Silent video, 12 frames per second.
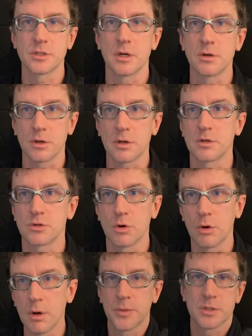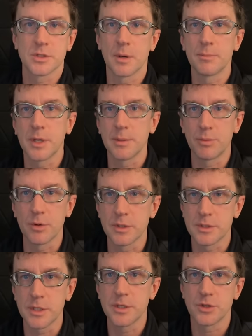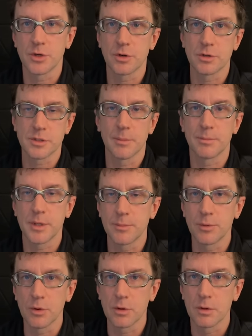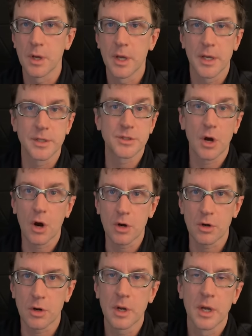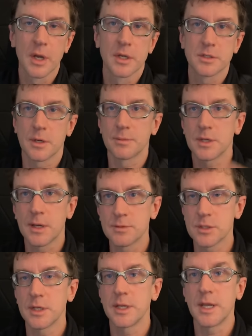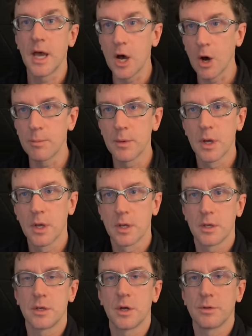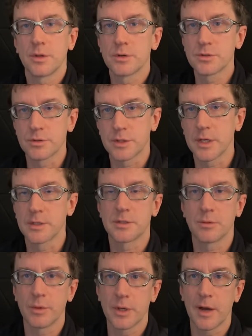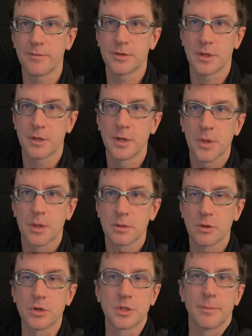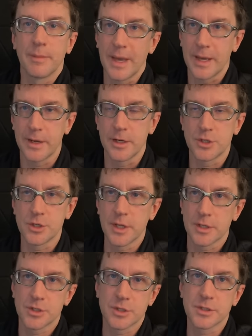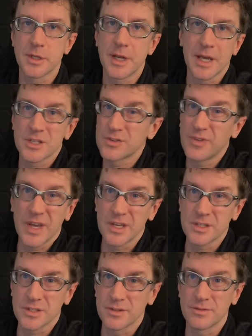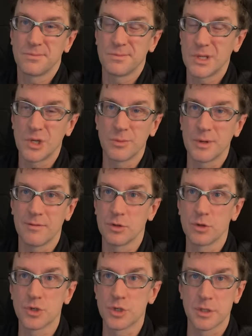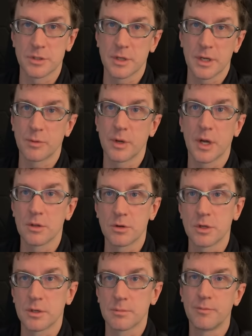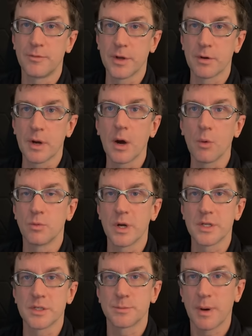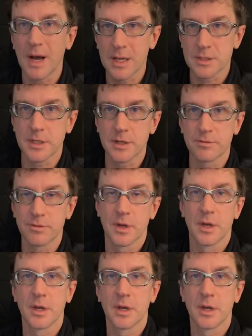under control. Some people it's easier. Some people are, it's harder. Sometimes they need help. You know, those are things that we have to learn to manage. And that's just the next phase of human evolution, is like, we got to learn to figure out what is positive